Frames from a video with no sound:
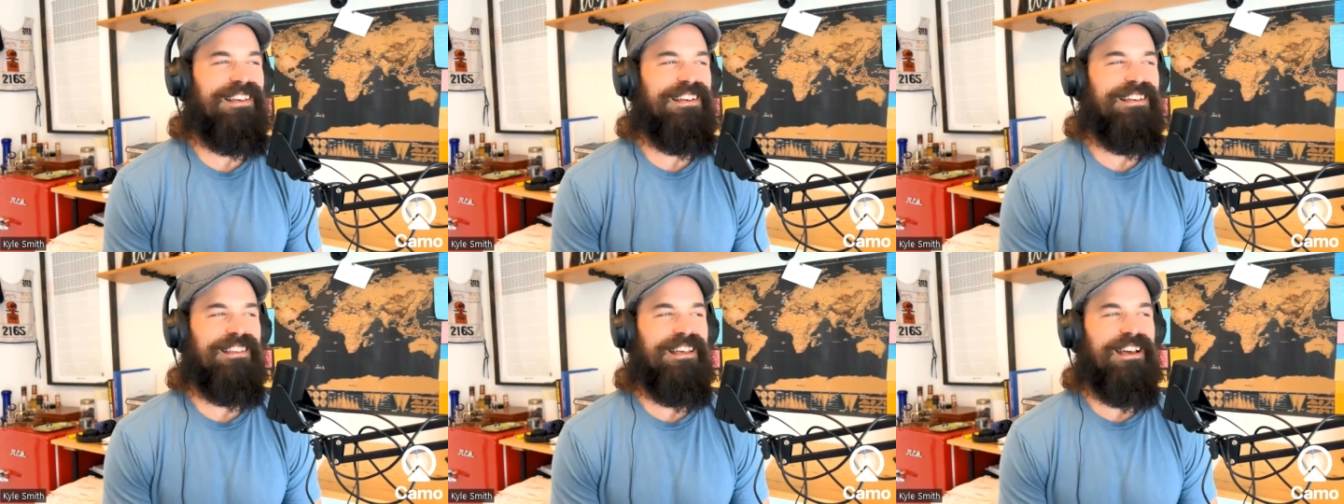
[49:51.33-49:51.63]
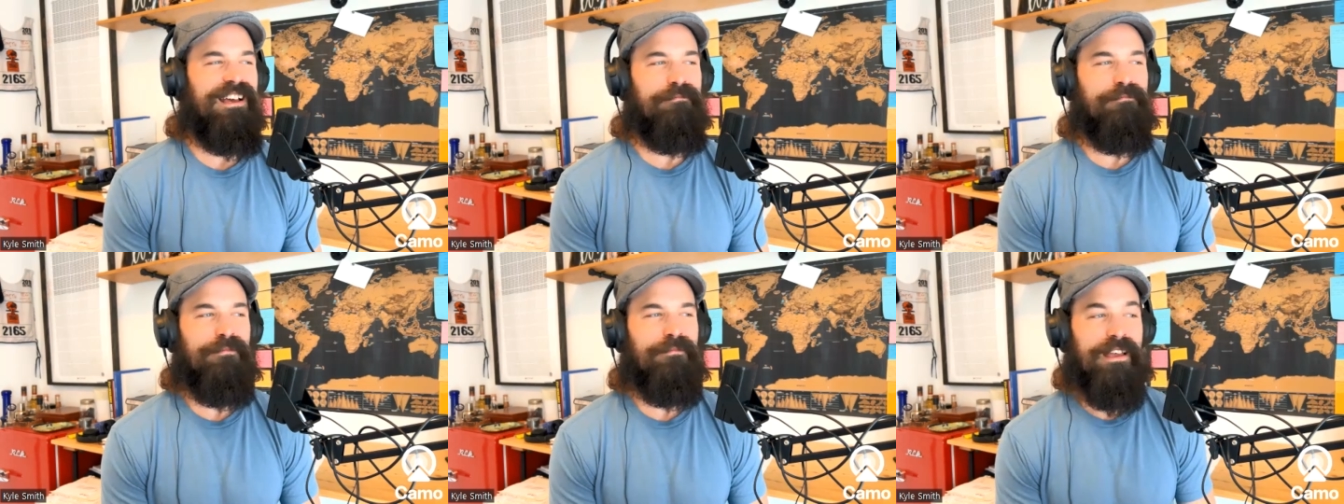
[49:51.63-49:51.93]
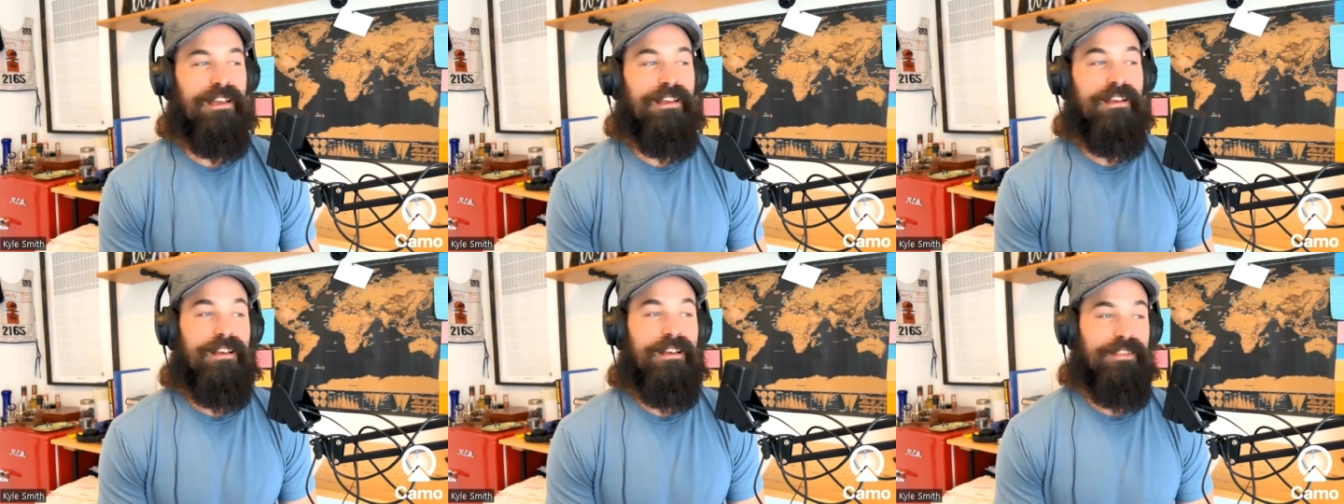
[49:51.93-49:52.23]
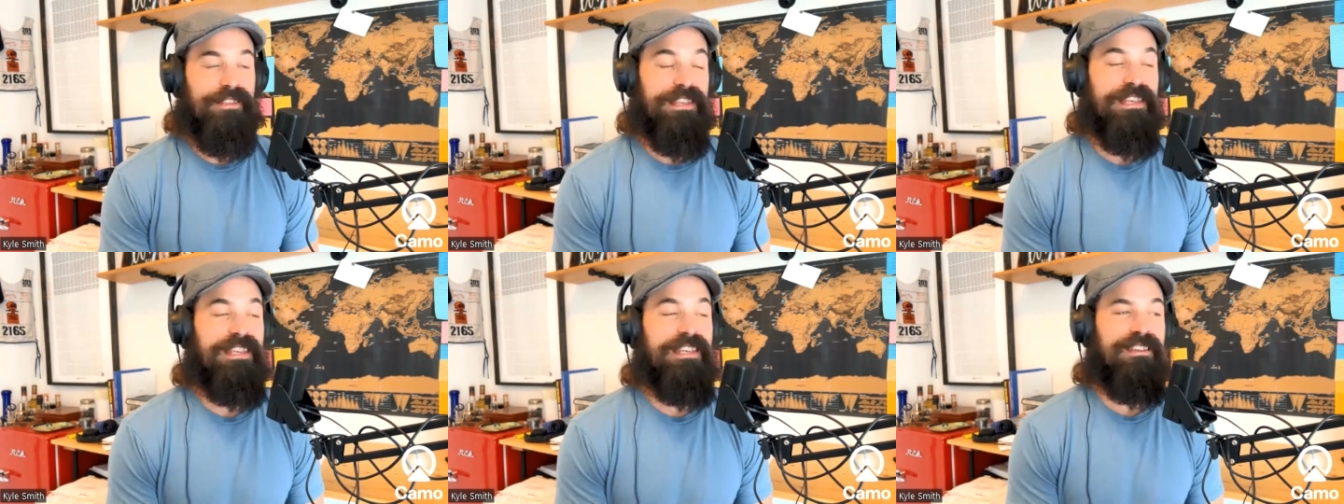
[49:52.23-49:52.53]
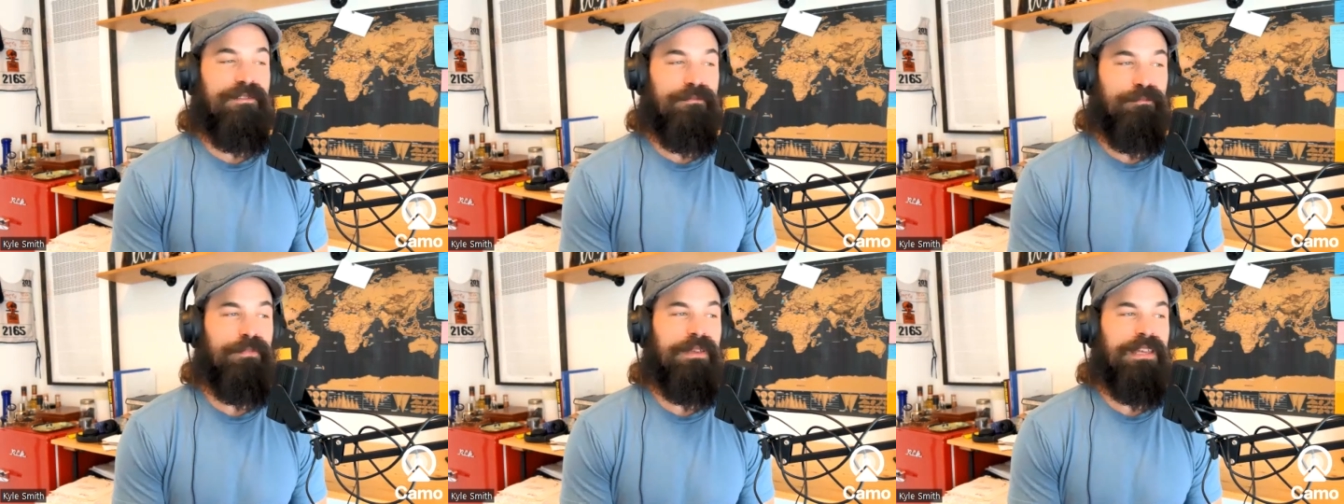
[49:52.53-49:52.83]
that. The
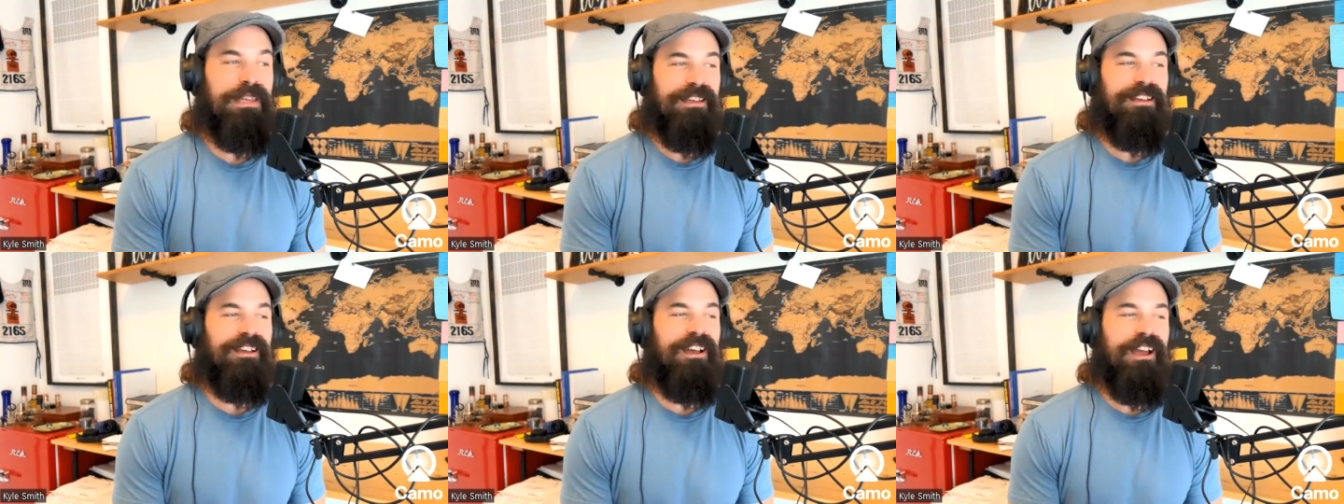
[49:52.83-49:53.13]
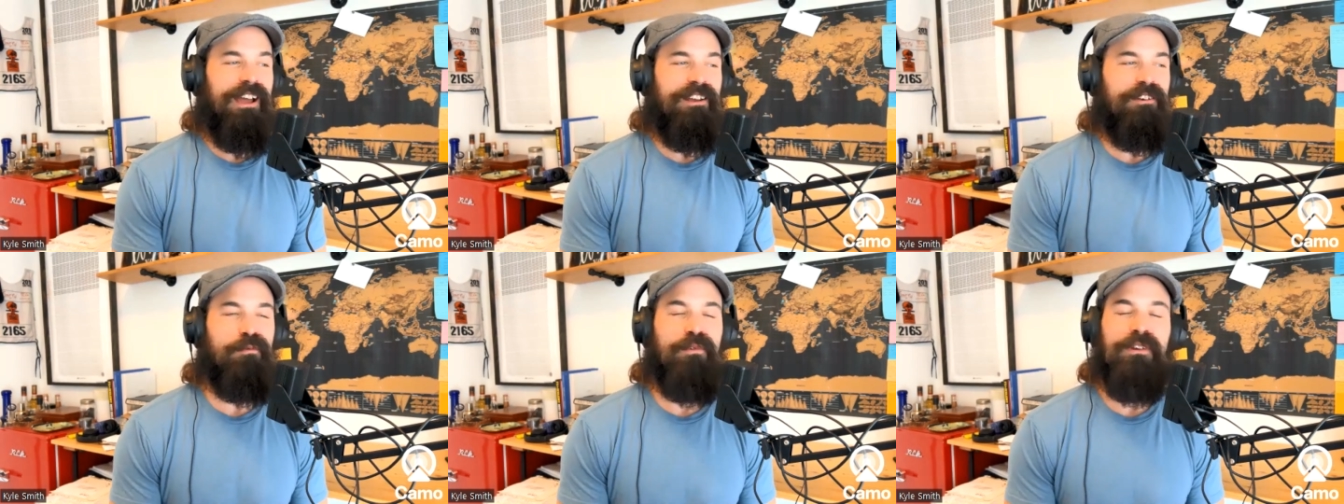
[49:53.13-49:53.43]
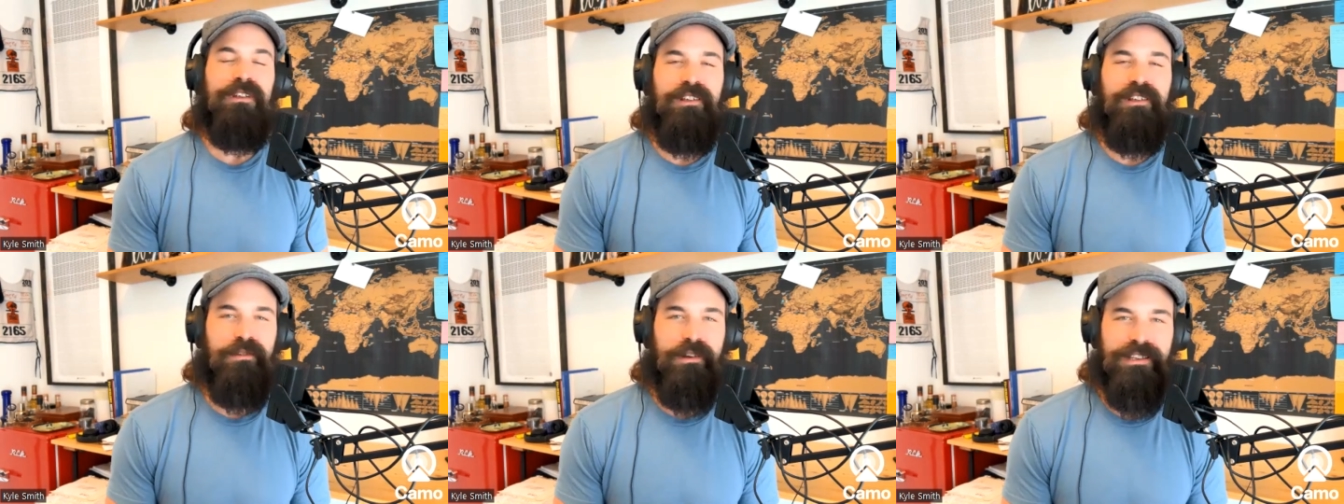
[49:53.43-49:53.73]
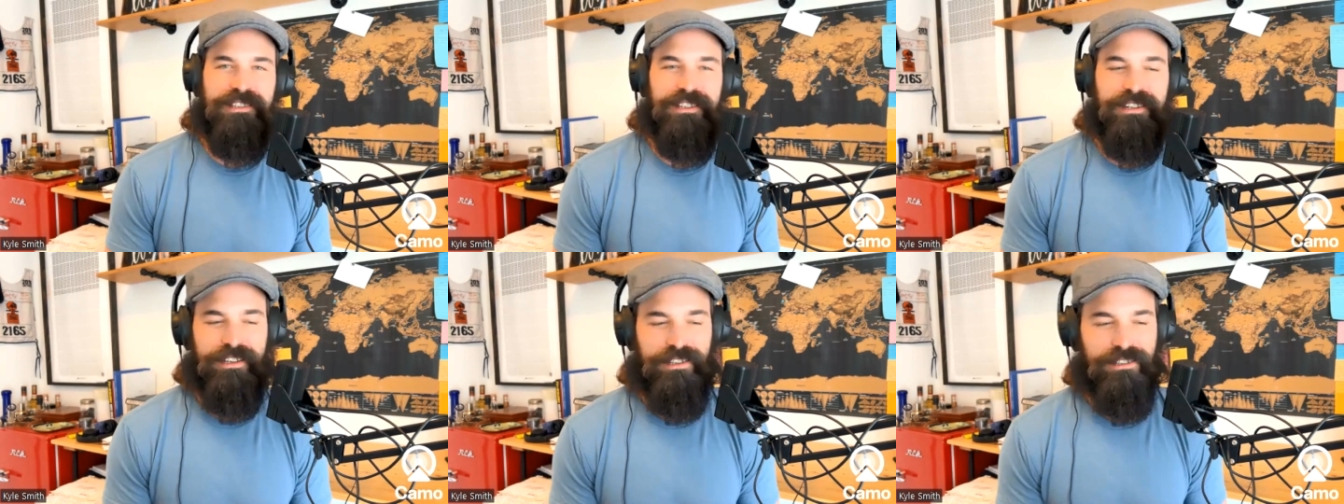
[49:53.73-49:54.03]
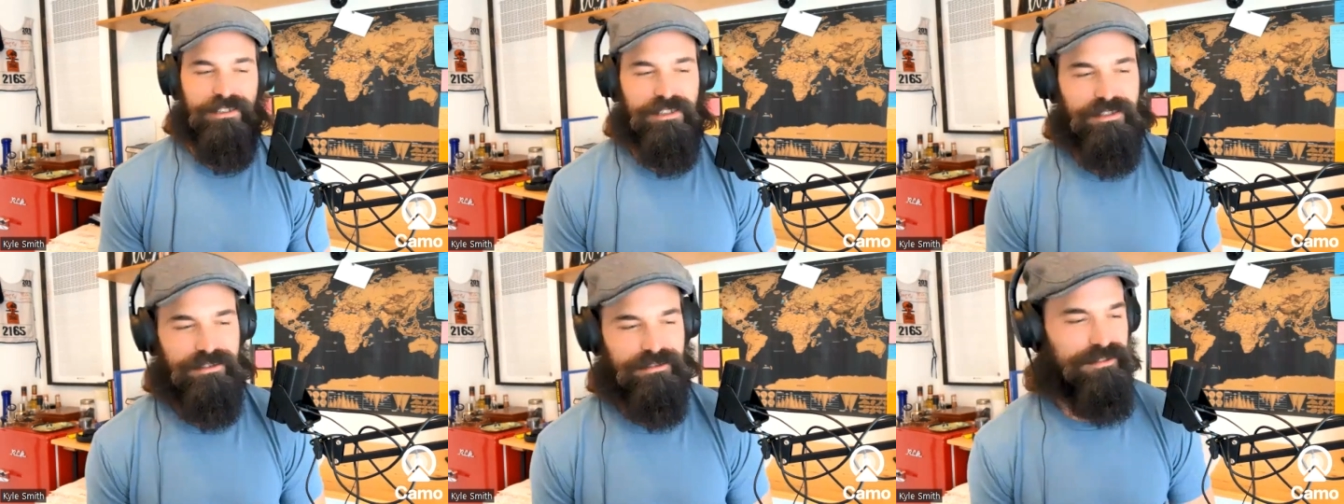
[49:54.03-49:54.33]
being kind really
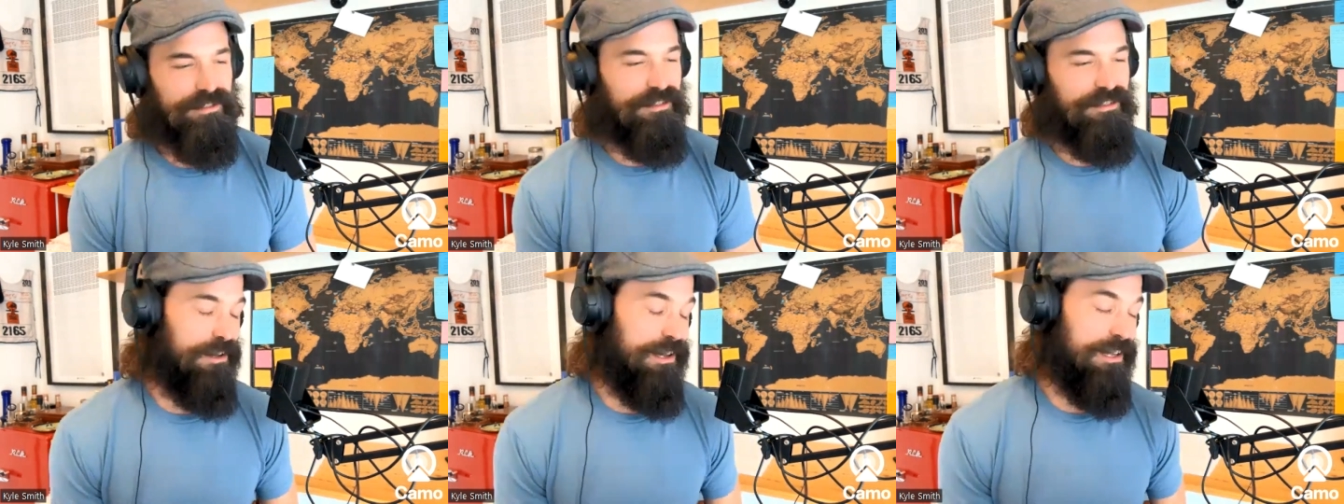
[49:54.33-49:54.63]
resonates. So that's